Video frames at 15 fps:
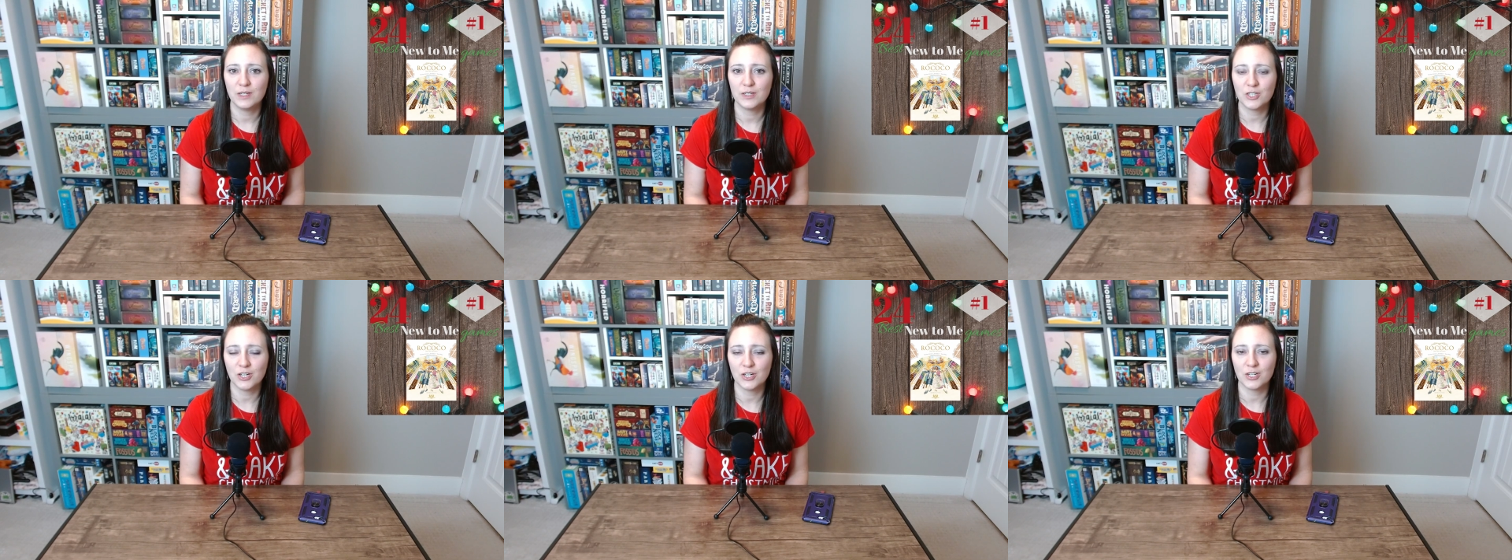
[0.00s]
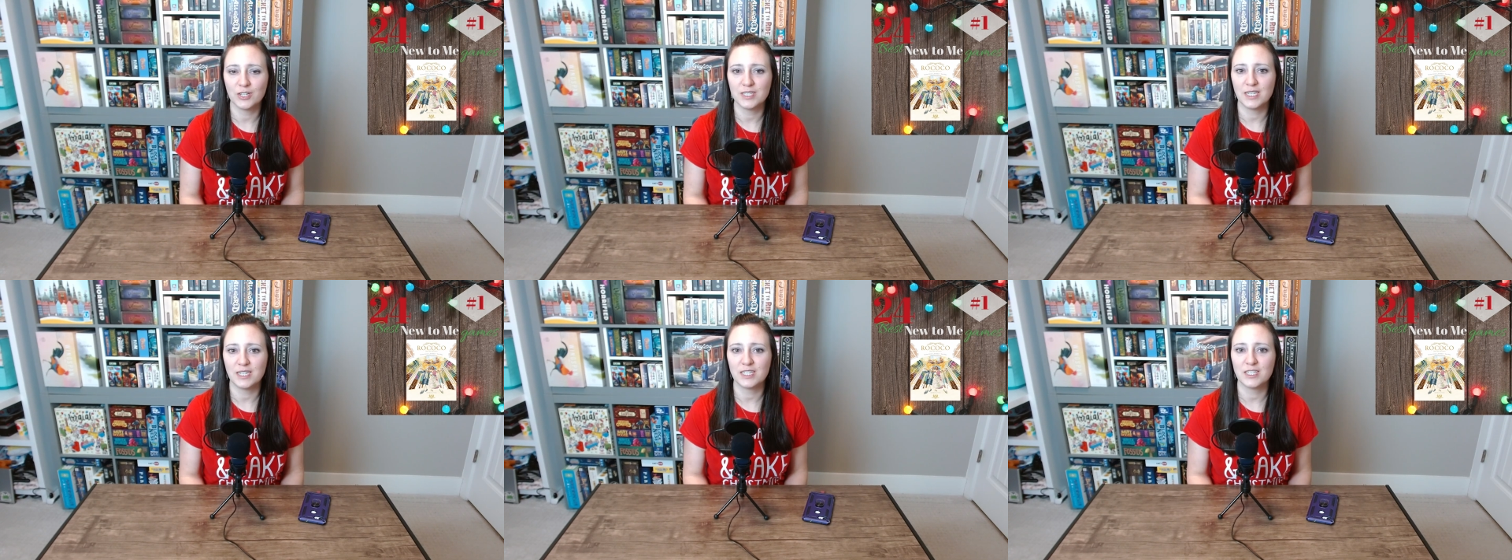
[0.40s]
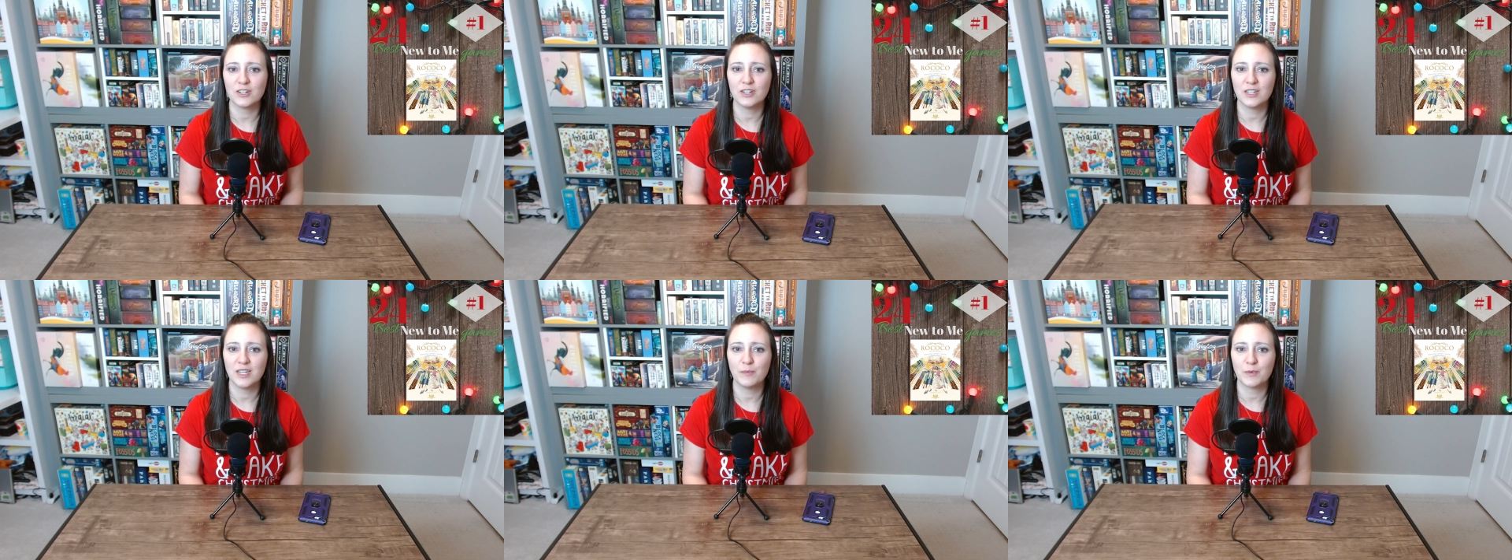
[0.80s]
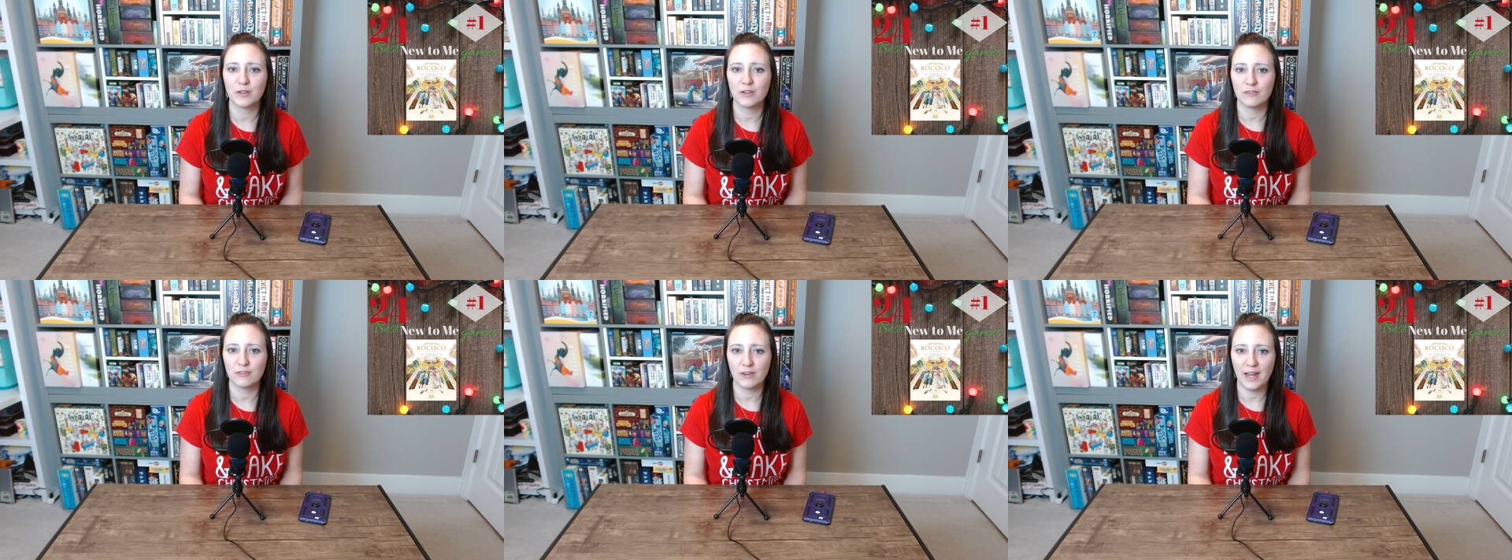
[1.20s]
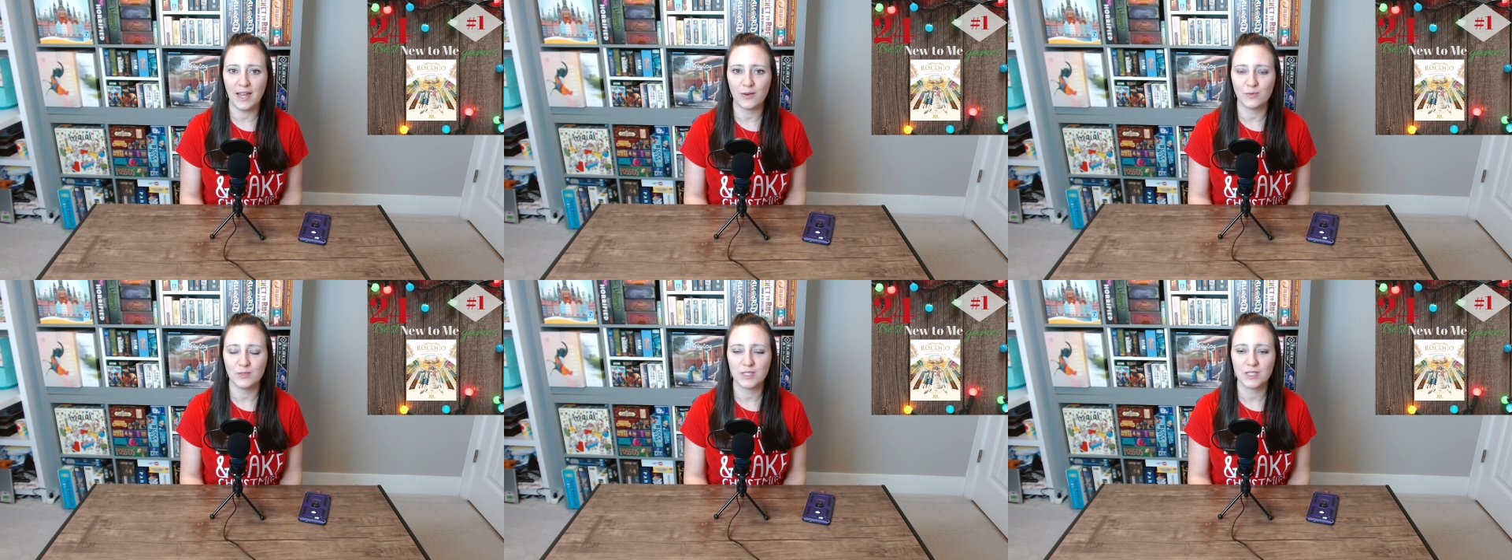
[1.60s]
turns and a certain number of
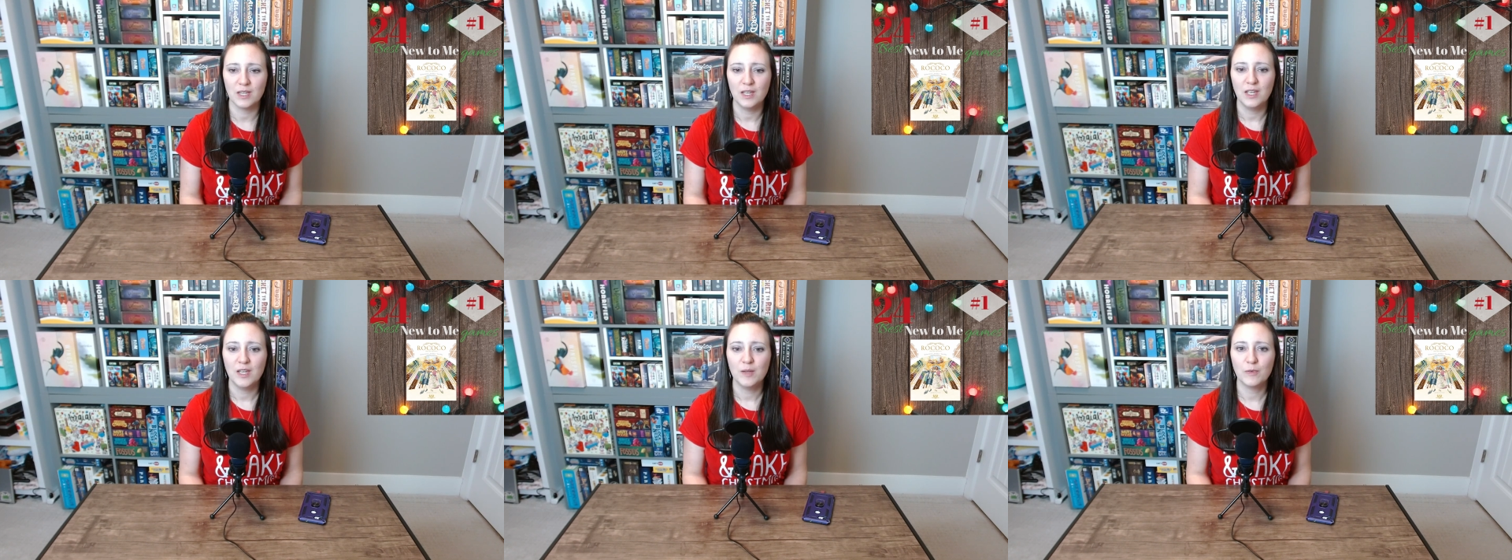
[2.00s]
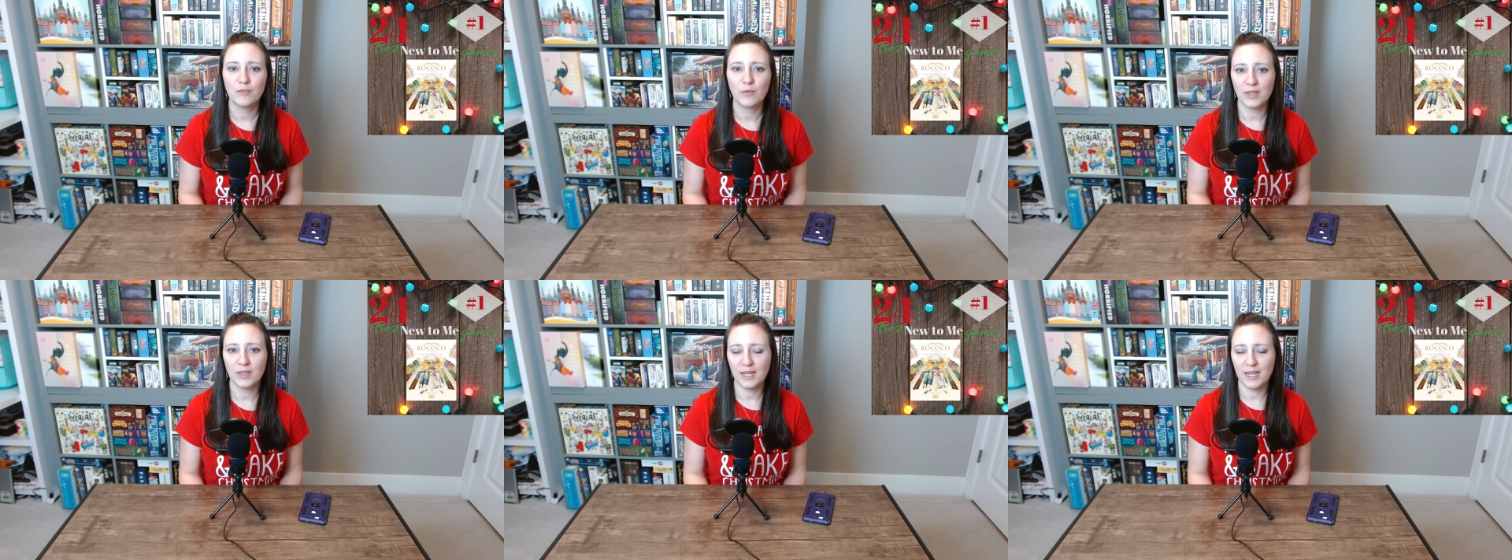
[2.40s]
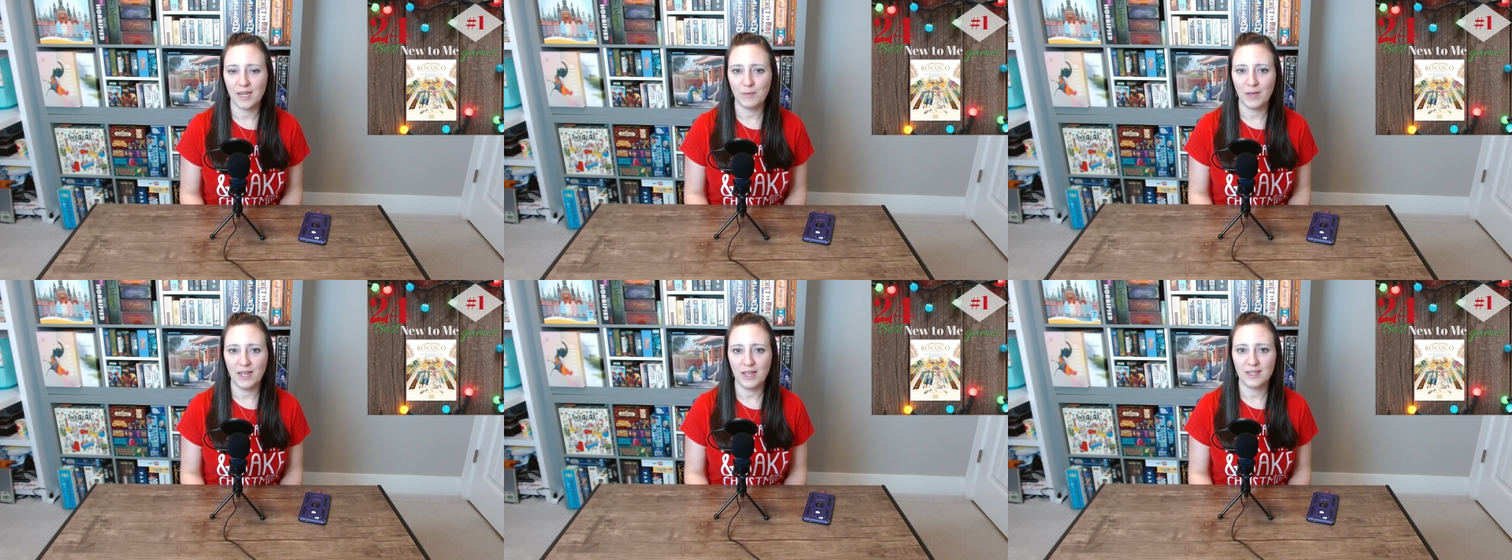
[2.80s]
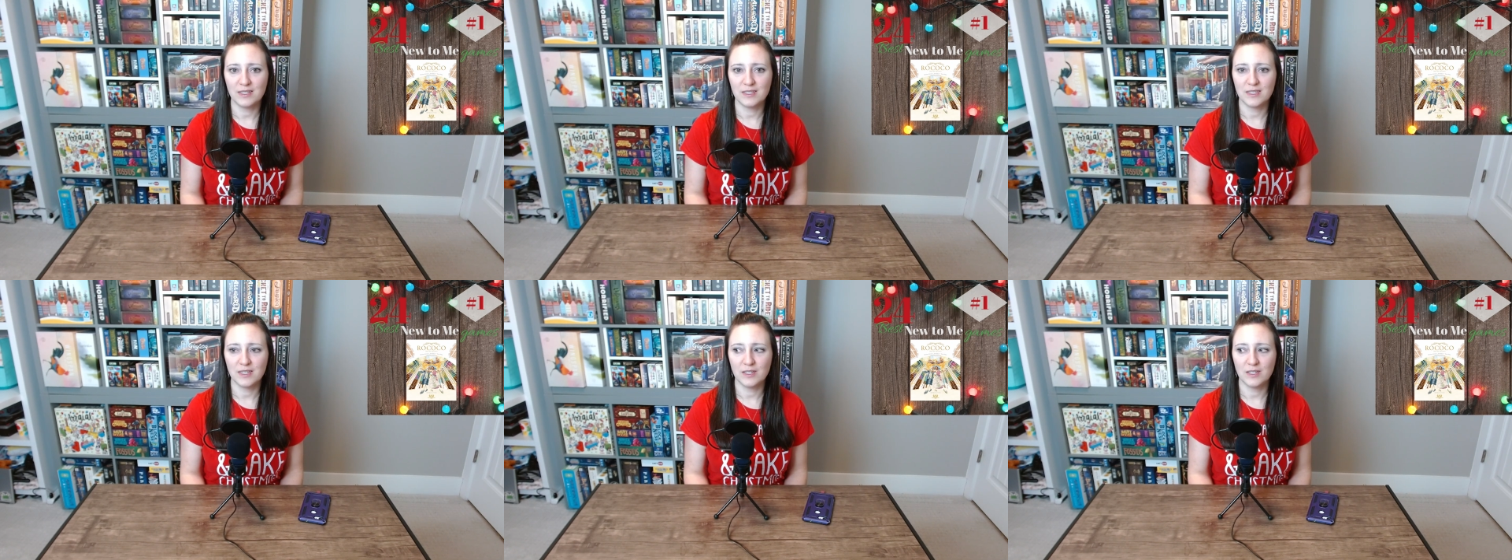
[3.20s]
rounds before the game ends.